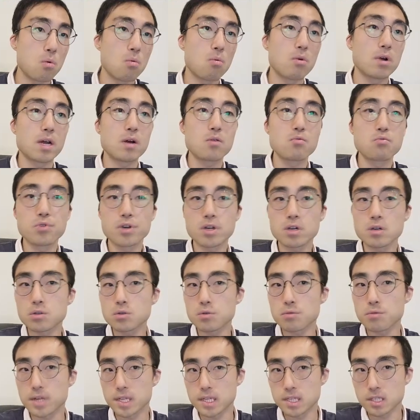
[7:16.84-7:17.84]
What I will
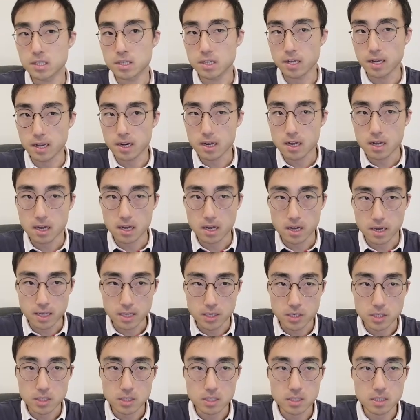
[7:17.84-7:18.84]
do instead
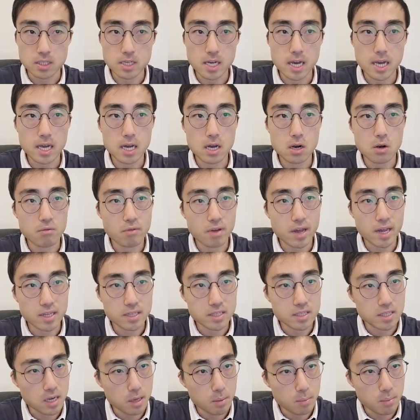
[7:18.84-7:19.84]
is to take a look
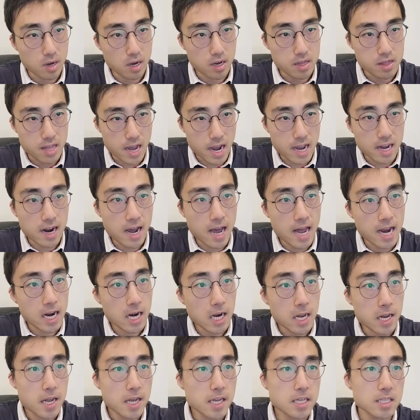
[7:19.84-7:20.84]
at some data
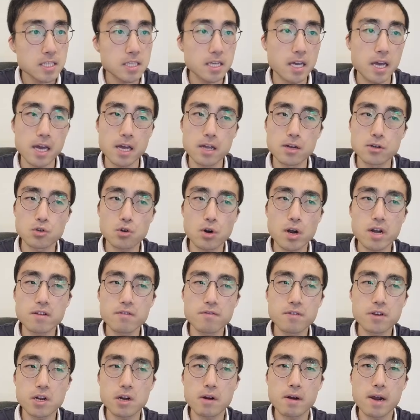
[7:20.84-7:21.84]
analytics and try
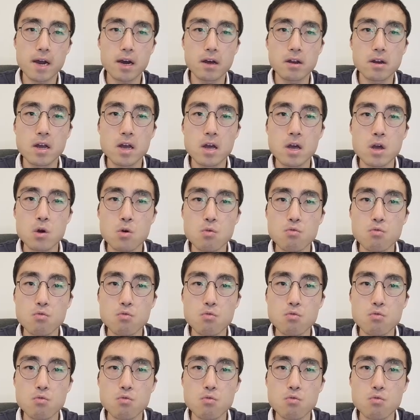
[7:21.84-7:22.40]
to figure out